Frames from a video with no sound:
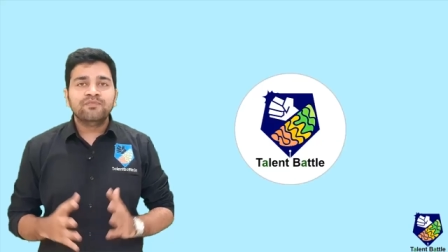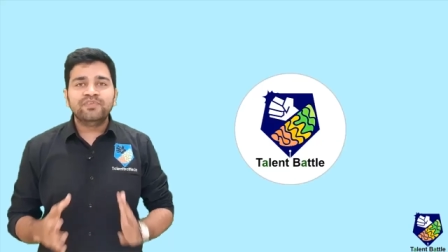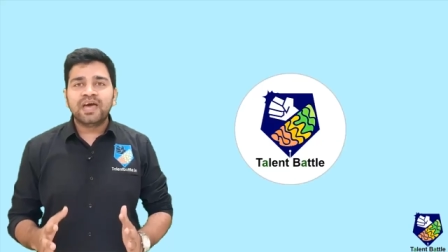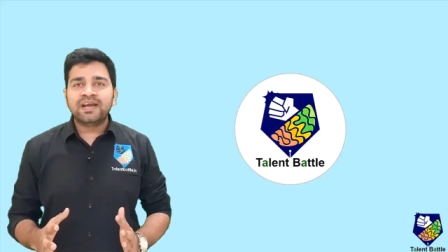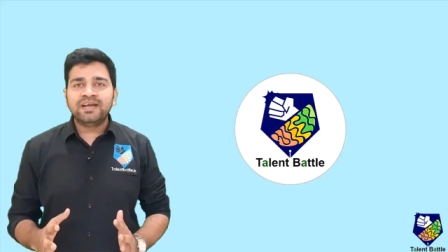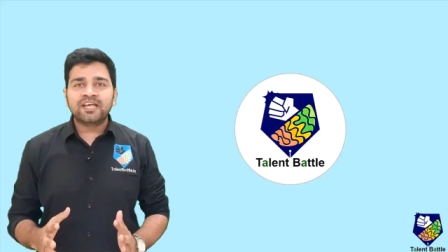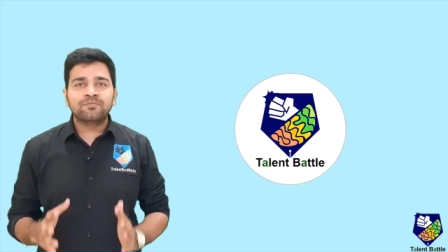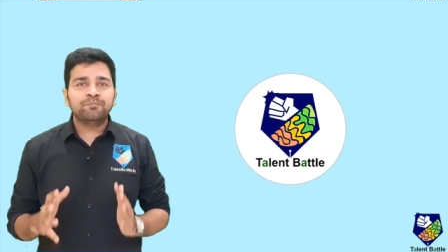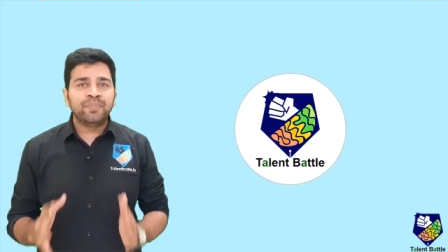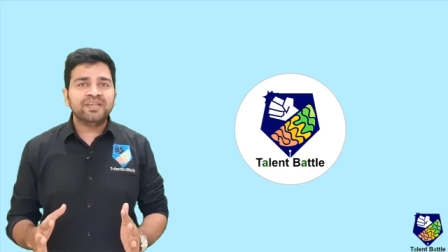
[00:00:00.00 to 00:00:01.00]
We are
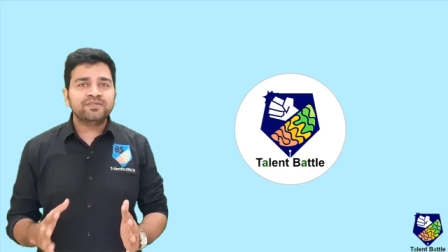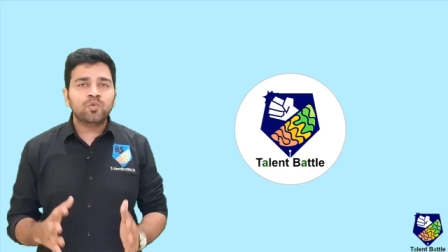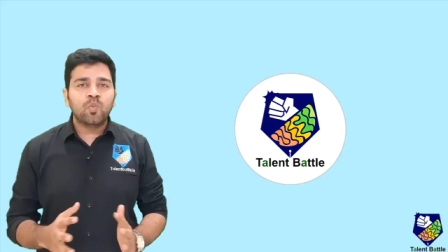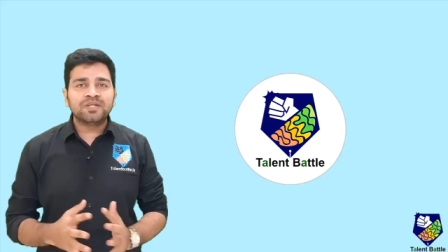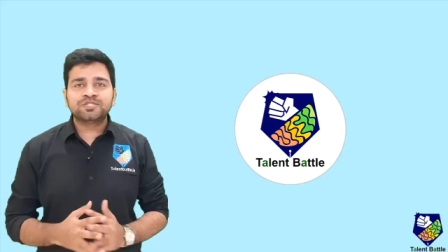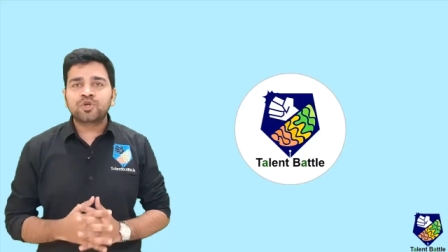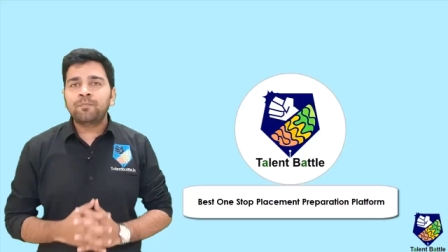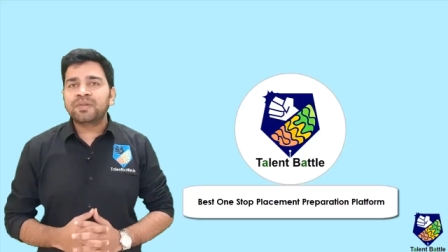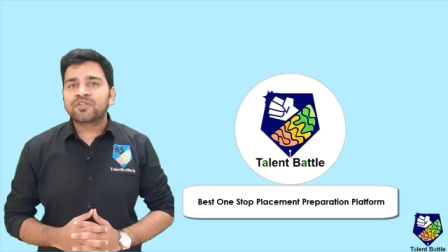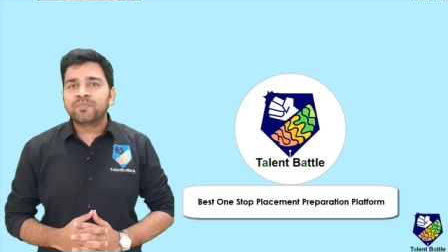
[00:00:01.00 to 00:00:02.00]
India's best
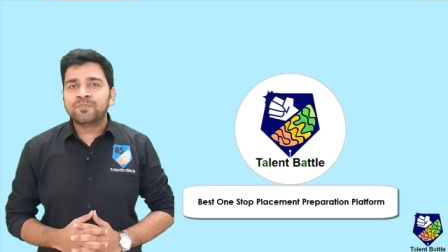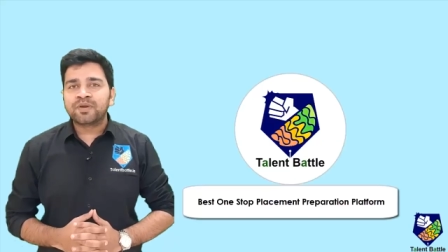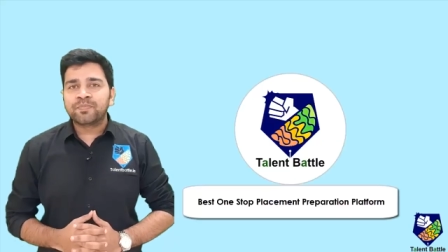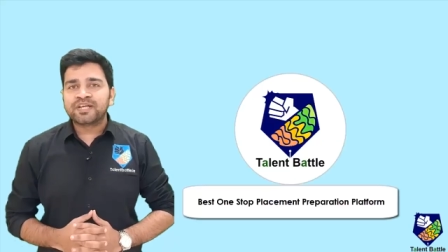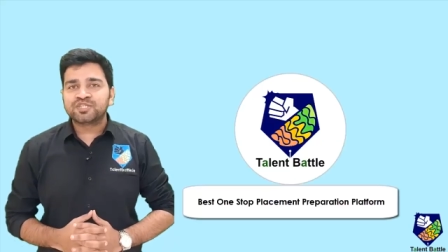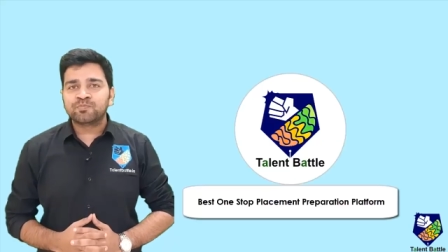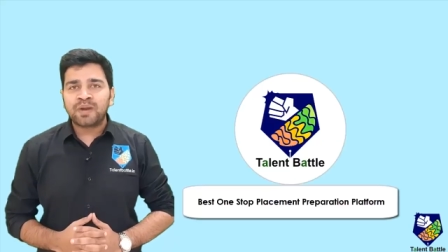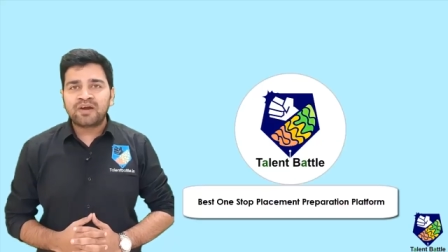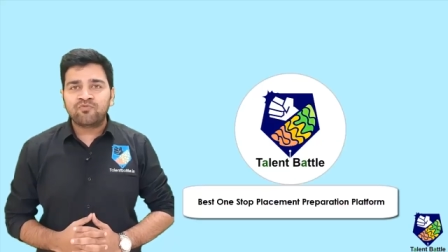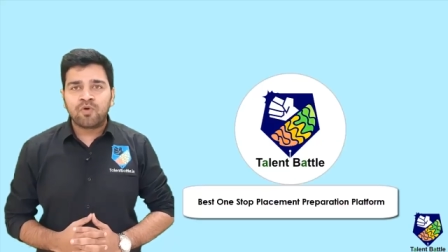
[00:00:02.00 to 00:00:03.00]
one-stop placement preparation
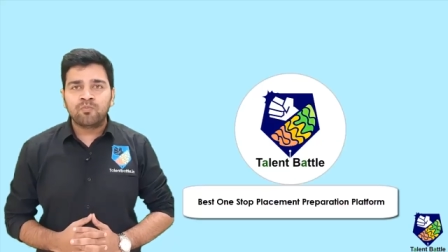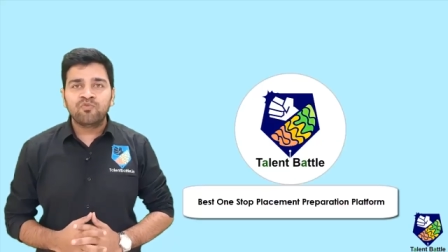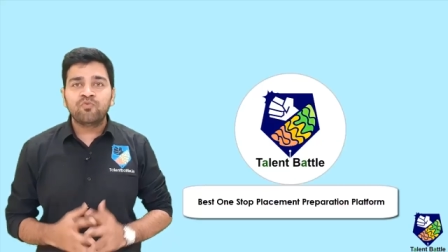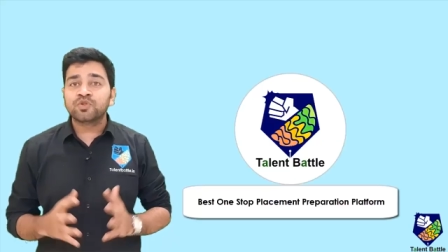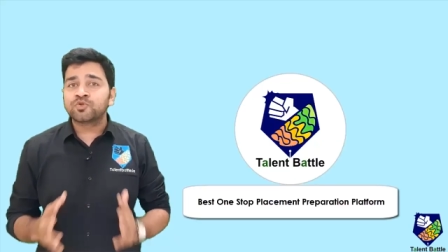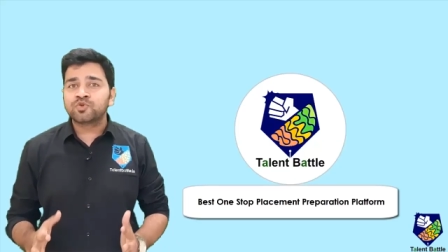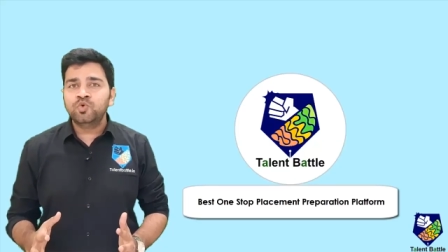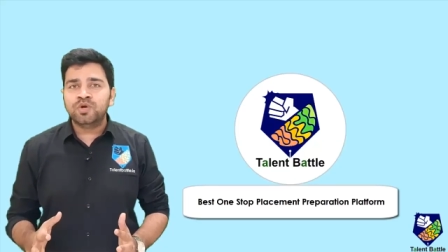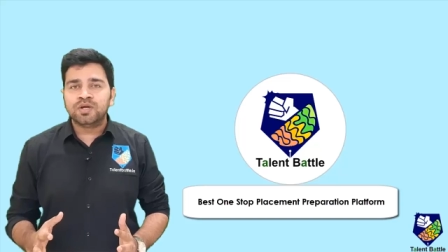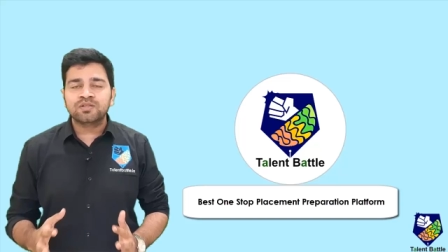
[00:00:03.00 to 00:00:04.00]
platform for the
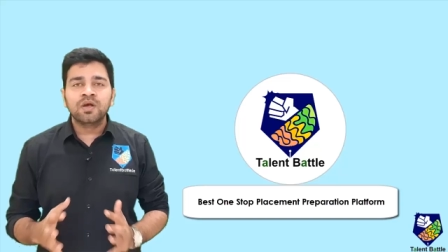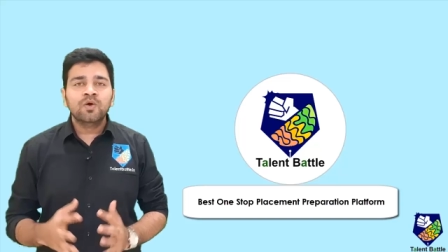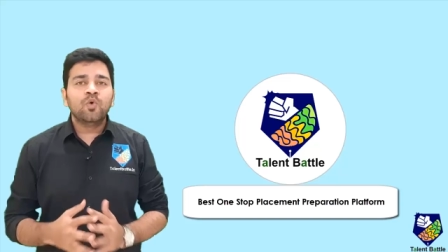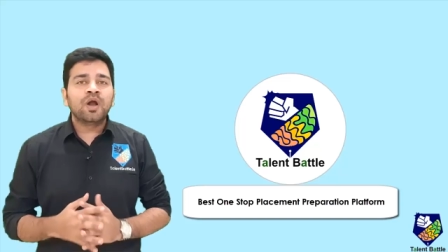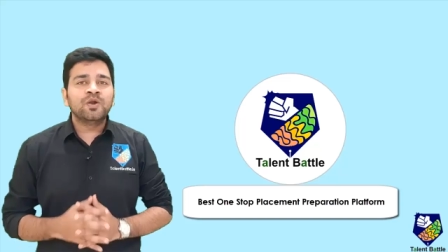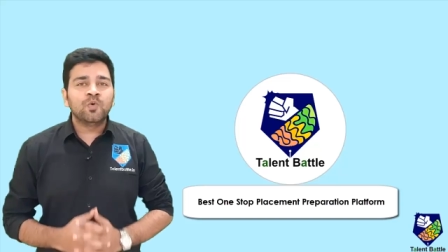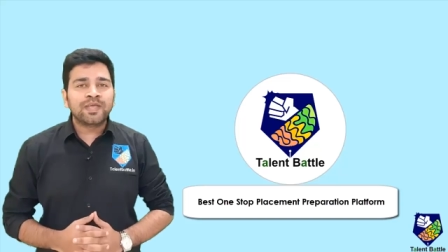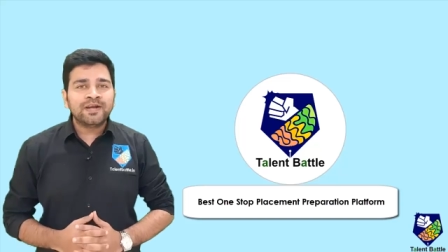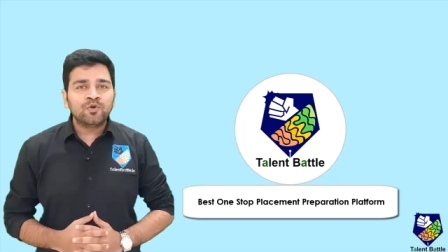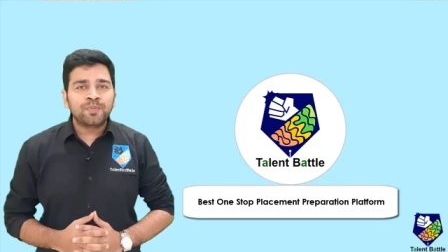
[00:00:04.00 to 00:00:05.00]
students who are
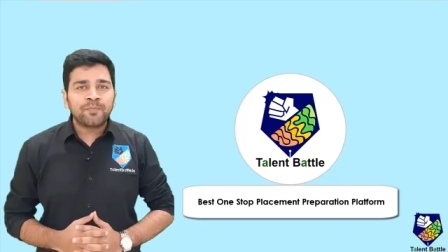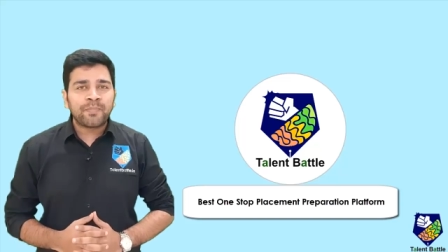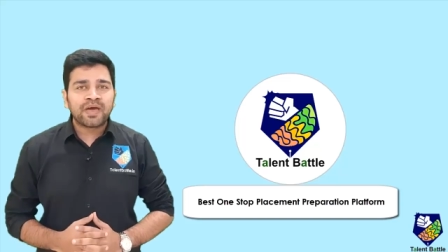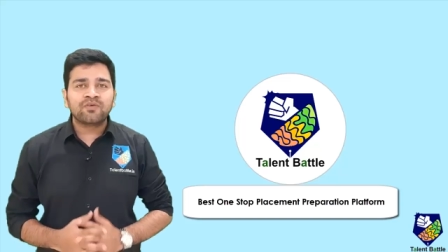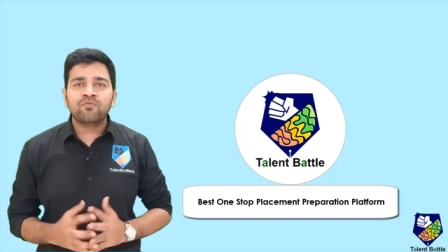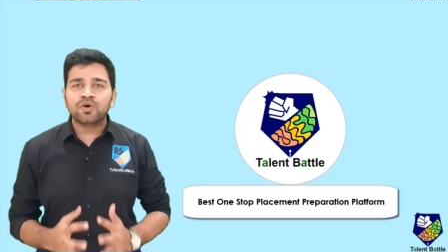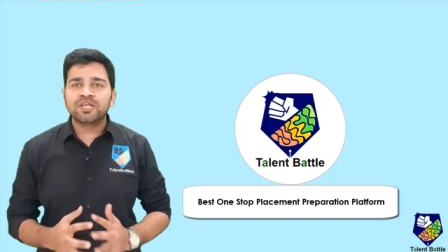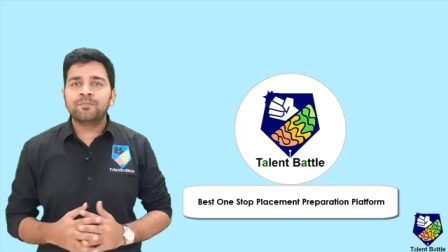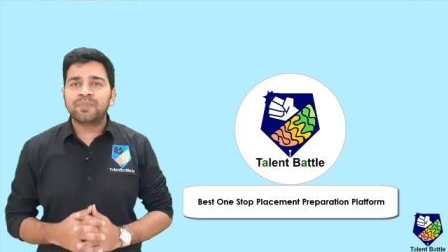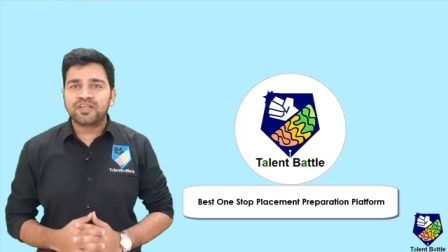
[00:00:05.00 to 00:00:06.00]
looking to prepare for
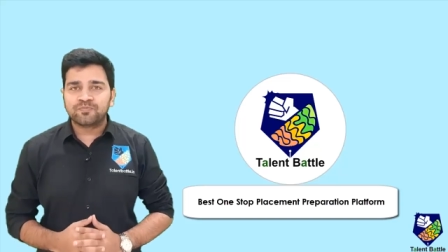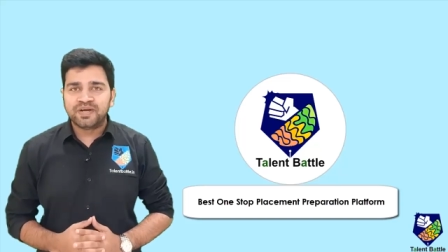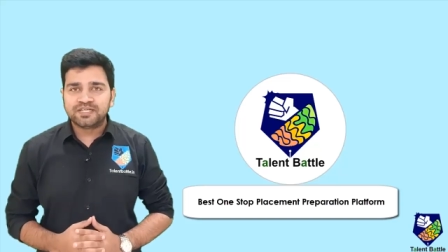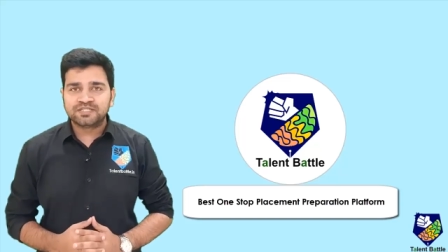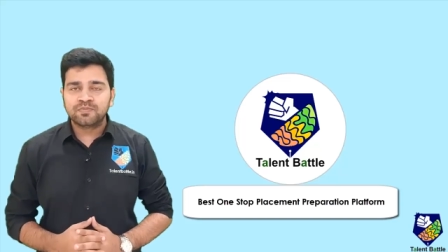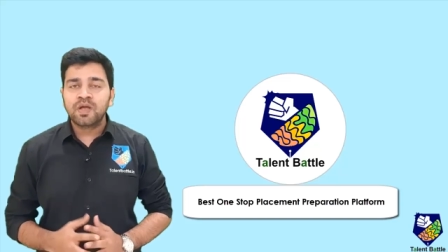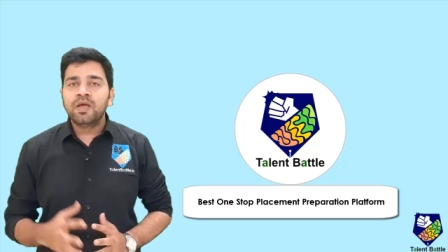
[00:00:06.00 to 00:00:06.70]
their placements.